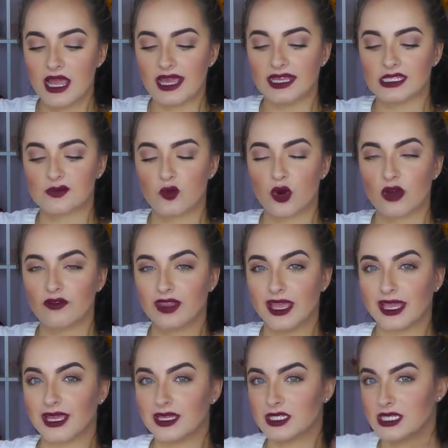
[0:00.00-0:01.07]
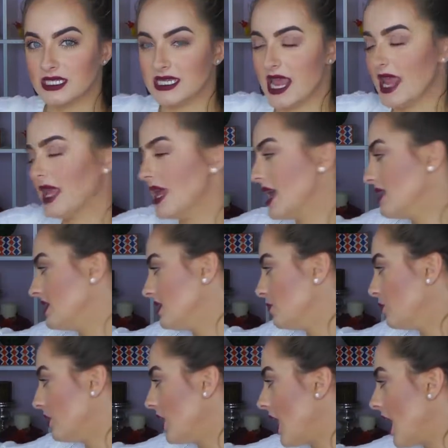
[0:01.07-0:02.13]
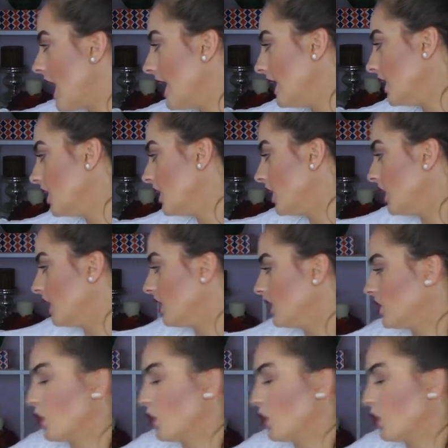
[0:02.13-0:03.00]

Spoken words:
It's more of like to take it and then apply